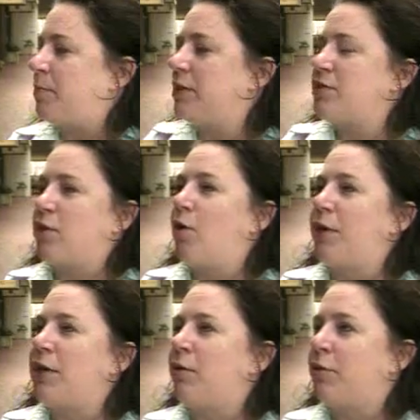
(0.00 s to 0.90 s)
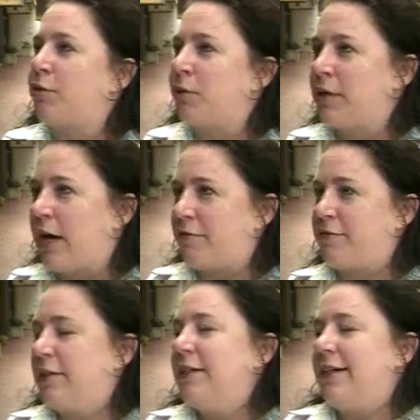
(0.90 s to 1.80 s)
Police are already going through
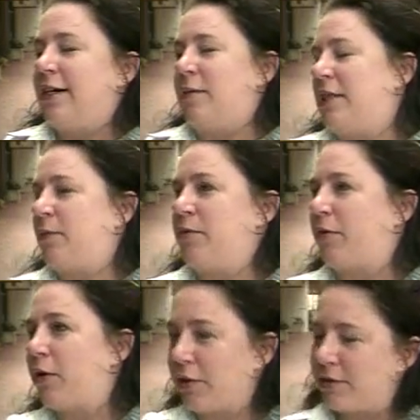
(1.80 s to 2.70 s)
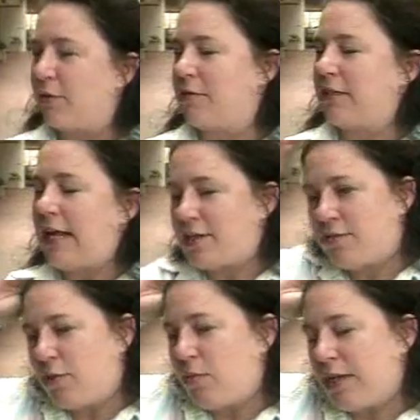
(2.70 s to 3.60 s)
enough. Um, I think we've heard over the
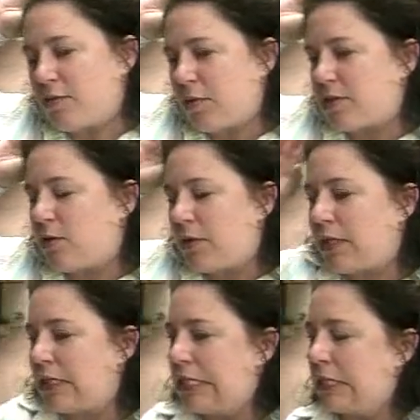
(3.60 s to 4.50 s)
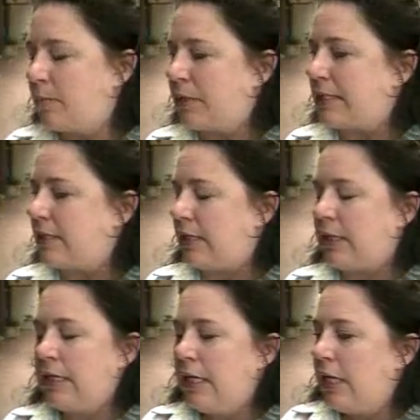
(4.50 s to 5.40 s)
last few weeks what's going on there. But, uh,
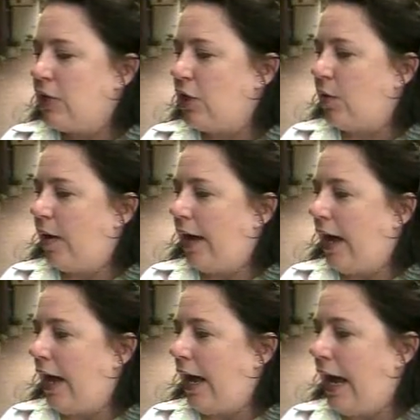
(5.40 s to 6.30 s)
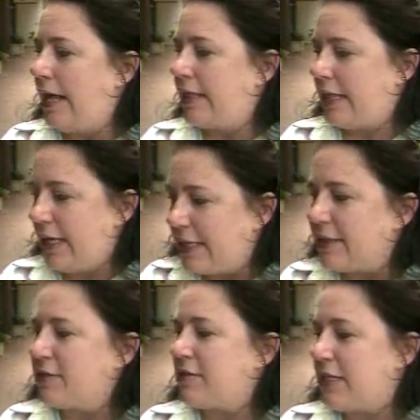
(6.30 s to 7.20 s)
you know, I
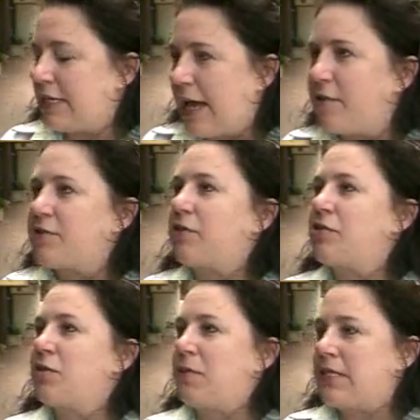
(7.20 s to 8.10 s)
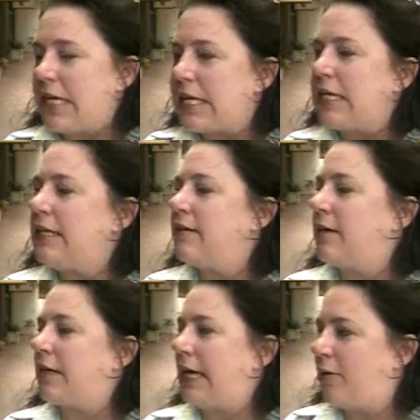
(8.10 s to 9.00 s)
think the city council should be taking
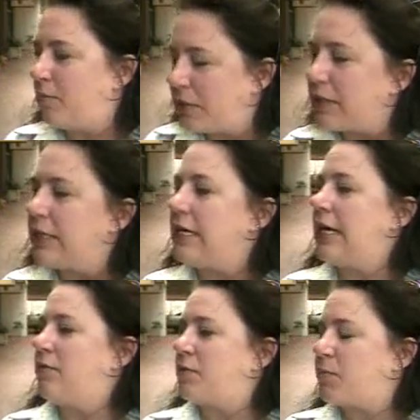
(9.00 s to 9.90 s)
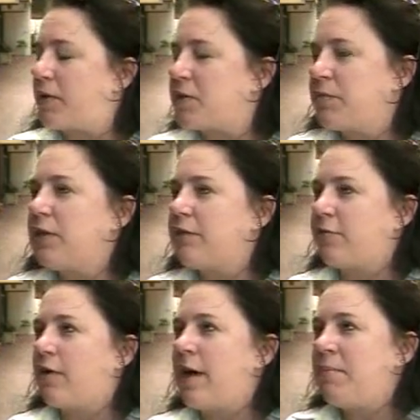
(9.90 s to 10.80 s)
accountability and responsibility
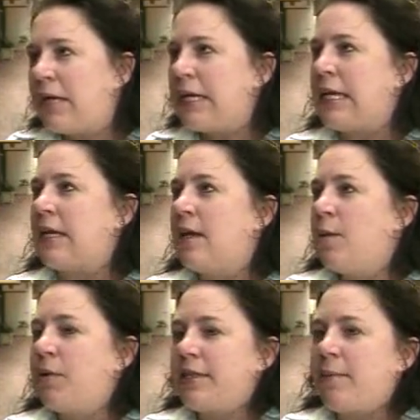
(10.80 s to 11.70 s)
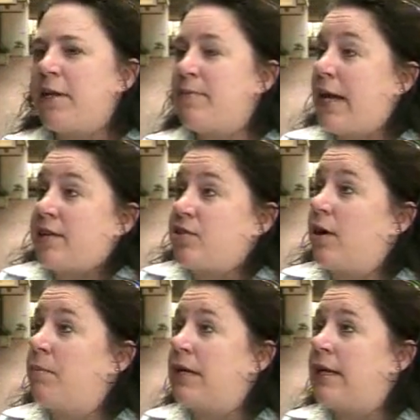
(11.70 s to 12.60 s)
for all that money. Put that money back. It's
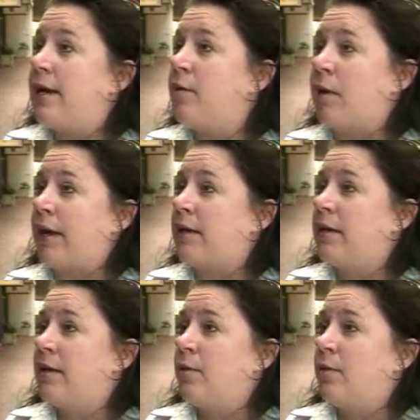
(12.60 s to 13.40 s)
our money anyway.